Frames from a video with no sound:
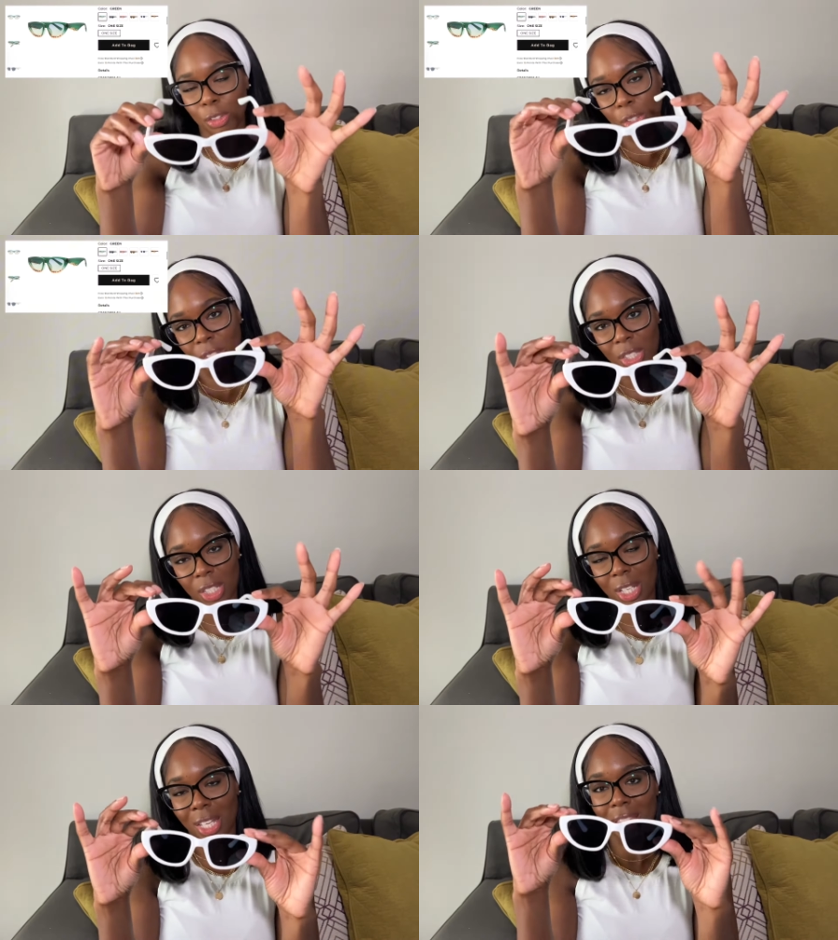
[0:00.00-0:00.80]
you can
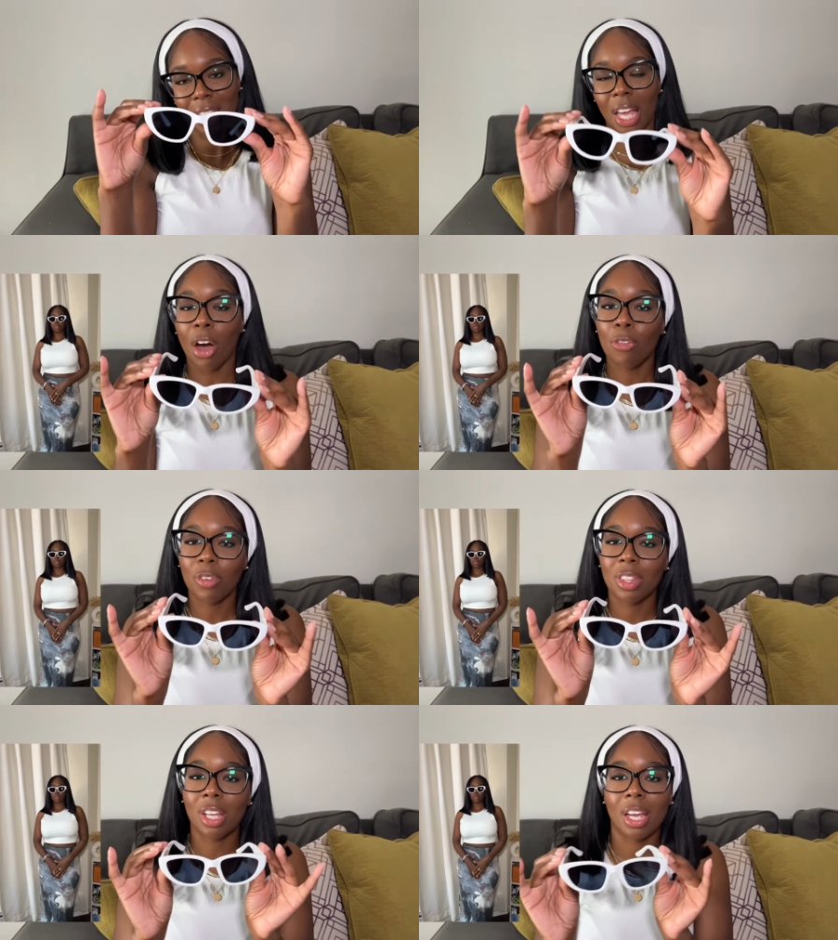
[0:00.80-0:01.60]
see in the
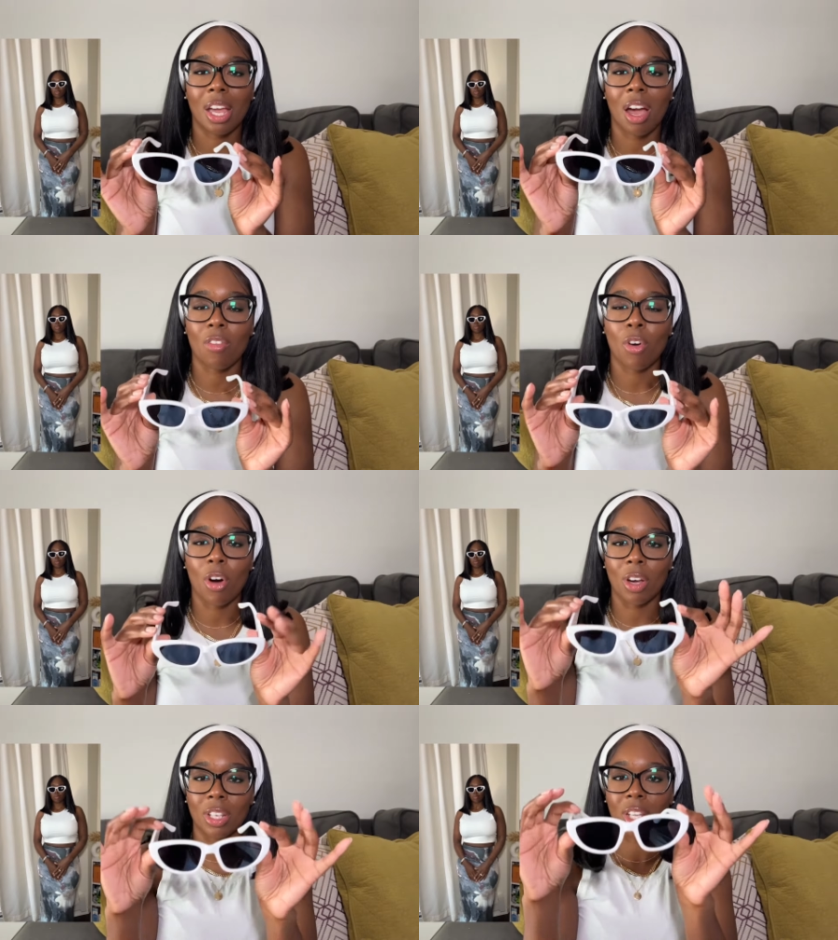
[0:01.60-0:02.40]
outfit that I have
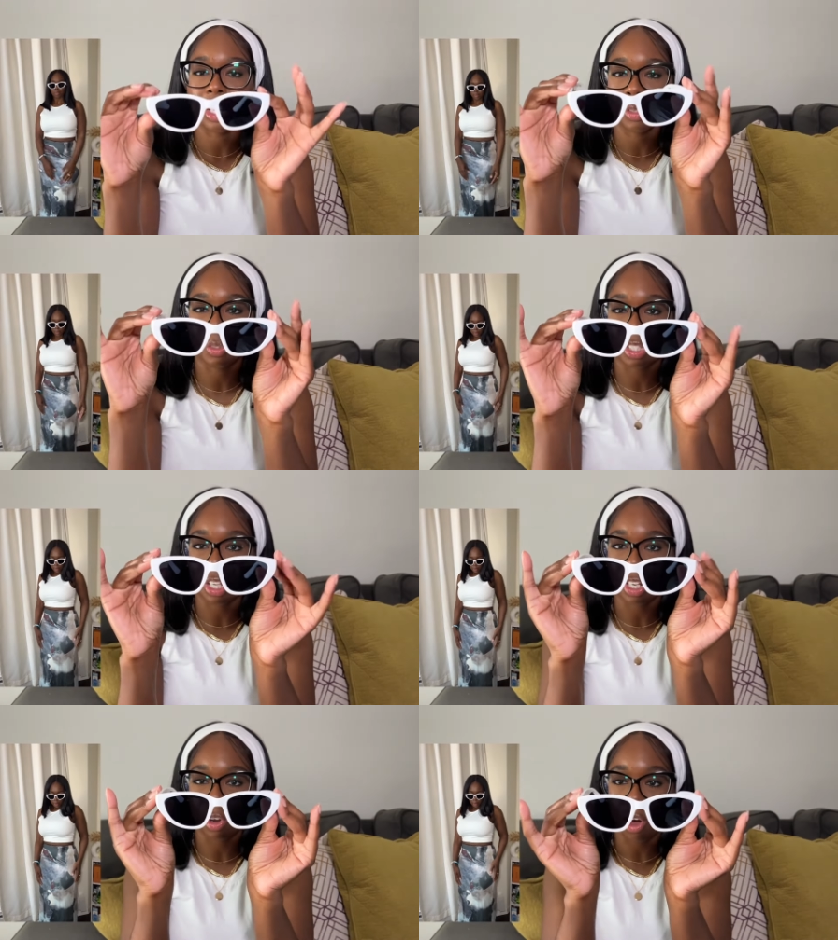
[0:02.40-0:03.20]
on, that it'll set
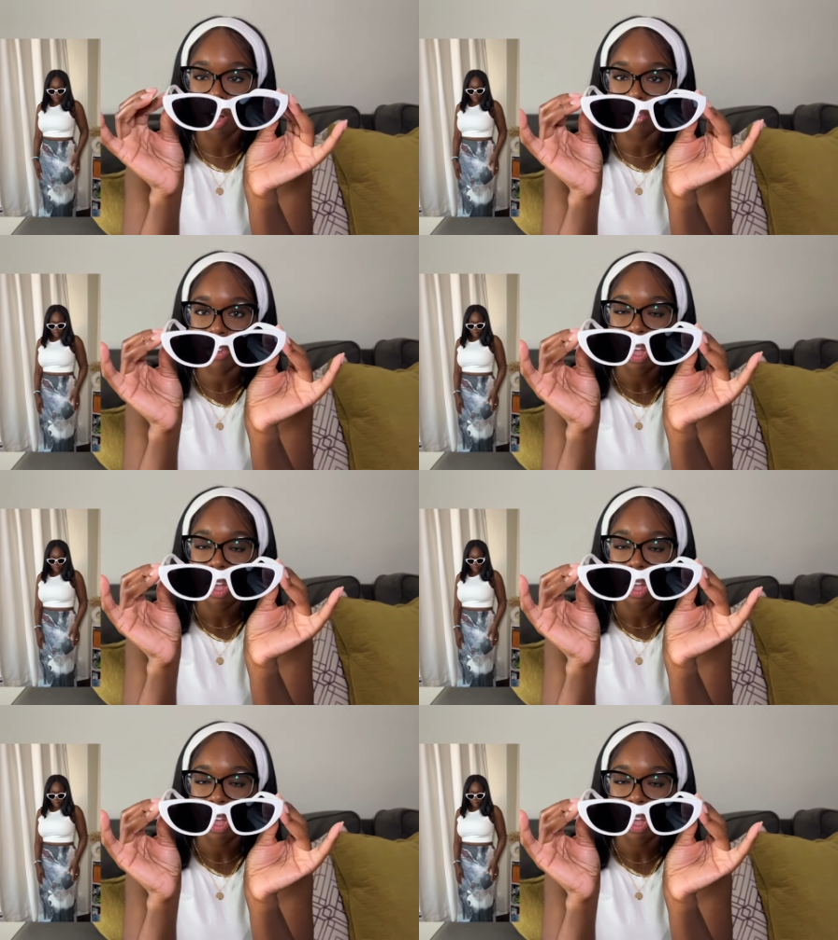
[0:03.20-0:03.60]
it off.